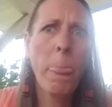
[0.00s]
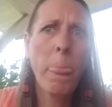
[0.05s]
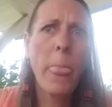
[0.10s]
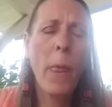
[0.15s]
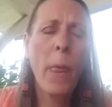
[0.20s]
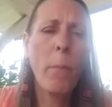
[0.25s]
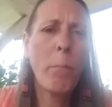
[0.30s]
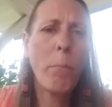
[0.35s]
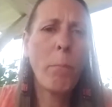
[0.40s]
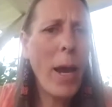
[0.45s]

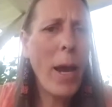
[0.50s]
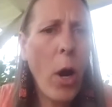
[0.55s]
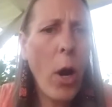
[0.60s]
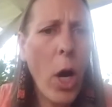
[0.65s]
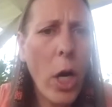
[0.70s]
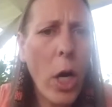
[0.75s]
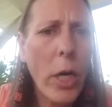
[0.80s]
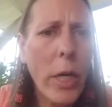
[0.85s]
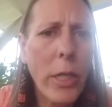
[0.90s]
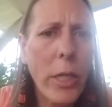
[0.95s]
my
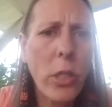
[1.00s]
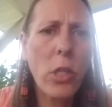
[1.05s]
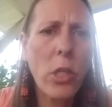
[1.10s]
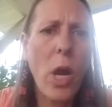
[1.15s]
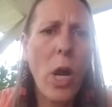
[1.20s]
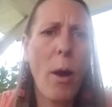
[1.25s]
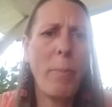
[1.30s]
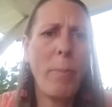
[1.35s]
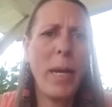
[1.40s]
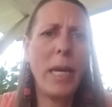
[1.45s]
heart could
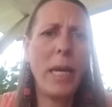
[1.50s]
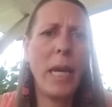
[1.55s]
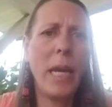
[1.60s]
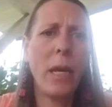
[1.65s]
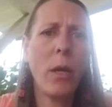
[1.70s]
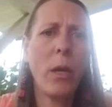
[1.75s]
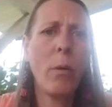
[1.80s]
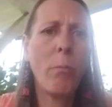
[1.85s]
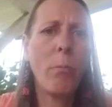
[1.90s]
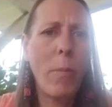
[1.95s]
stop
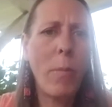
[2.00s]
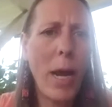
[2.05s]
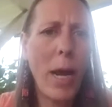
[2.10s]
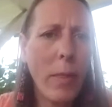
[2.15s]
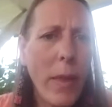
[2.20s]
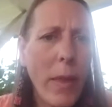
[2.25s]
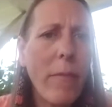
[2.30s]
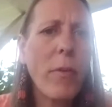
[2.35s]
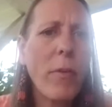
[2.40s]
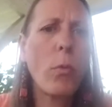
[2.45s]
beating. My
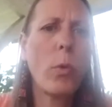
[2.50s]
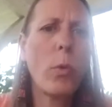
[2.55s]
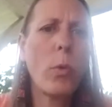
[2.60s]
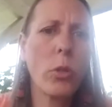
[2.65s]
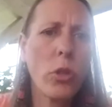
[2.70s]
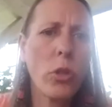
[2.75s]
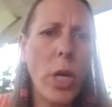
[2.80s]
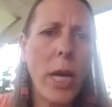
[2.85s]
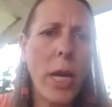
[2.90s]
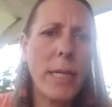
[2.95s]
liver
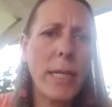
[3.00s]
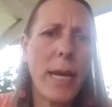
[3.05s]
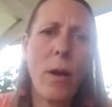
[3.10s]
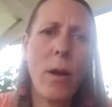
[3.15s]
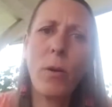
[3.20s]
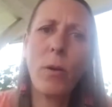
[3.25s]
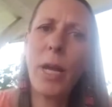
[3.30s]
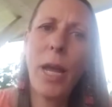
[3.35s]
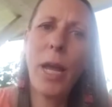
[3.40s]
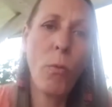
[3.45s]
will shut
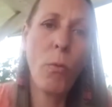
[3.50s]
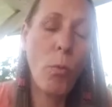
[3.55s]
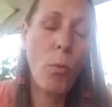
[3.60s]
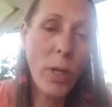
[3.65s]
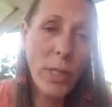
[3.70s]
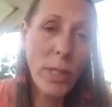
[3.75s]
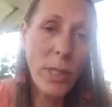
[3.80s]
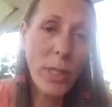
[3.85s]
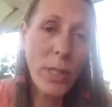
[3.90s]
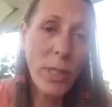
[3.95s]
down. And
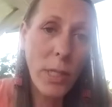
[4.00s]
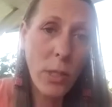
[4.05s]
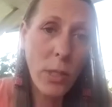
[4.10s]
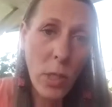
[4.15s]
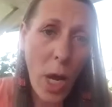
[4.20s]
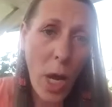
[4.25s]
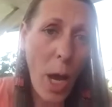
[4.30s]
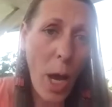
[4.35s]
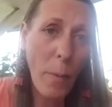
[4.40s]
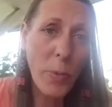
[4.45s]
once it
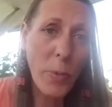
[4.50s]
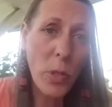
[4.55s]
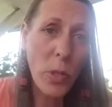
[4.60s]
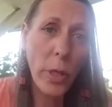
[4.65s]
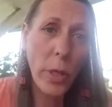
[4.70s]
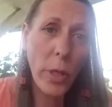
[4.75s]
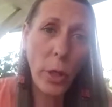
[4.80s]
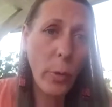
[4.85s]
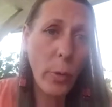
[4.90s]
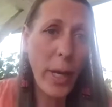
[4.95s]
stops,
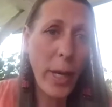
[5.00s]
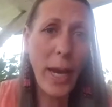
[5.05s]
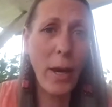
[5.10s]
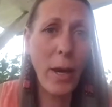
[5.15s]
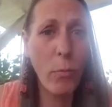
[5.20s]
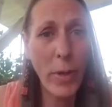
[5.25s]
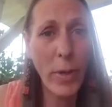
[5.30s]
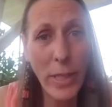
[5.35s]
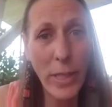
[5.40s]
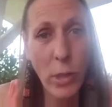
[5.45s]
you can't
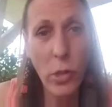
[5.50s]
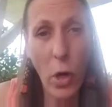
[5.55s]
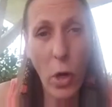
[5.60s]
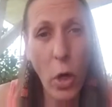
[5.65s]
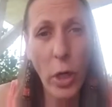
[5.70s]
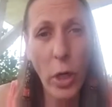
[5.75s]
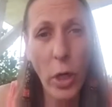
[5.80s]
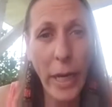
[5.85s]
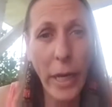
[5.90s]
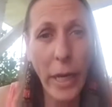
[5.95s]

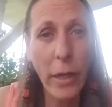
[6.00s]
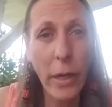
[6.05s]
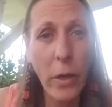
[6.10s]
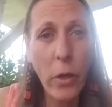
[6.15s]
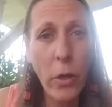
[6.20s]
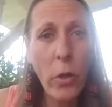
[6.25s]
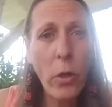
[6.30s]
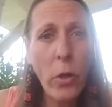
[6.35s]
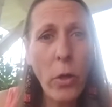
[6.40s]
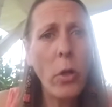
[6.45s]
restart it.
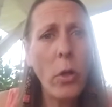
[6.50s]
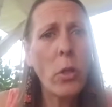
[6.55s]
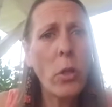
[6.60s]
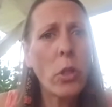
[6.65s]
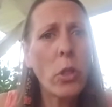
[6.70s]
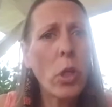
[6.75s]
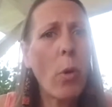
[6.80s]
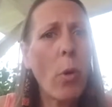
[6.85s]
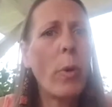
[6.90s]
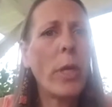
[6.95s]

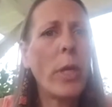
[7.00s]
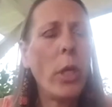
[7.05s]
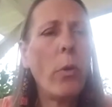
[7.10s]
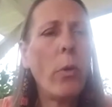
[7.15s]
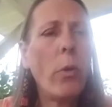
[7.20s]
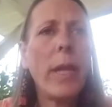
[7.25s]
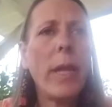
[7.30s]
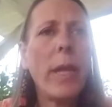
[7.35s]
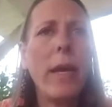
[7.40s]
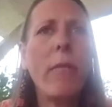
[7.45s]
So when you
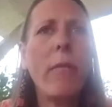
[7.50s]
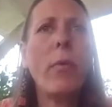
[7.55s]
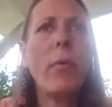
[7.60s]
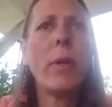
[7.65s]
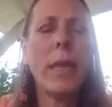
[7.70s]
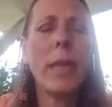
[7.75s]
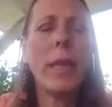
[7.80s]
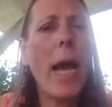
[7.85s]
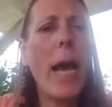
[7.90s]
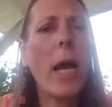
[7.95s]
live with
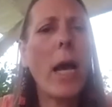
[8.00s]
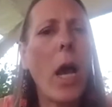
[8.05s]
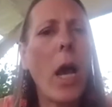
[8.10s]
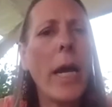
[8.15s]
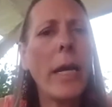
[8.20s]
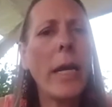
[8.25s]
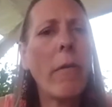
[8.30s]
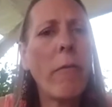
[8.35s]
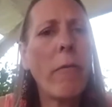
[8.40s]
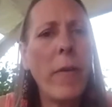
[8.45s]
that
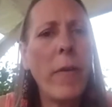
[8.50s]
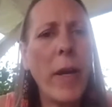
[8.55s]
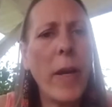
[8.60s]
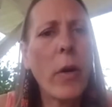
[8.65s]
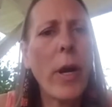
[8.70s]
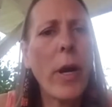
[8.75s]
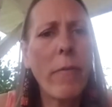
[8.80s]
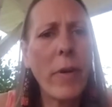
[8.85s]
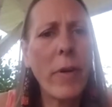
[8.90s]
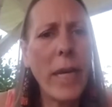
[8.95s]
kind of
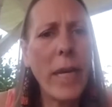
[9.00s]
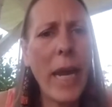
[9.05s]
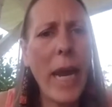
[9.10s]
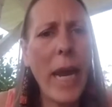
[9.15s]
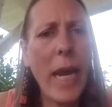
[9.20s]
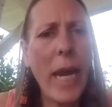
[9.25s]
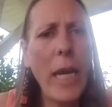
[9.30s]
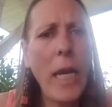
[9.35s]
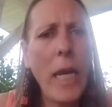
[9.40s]
fear every day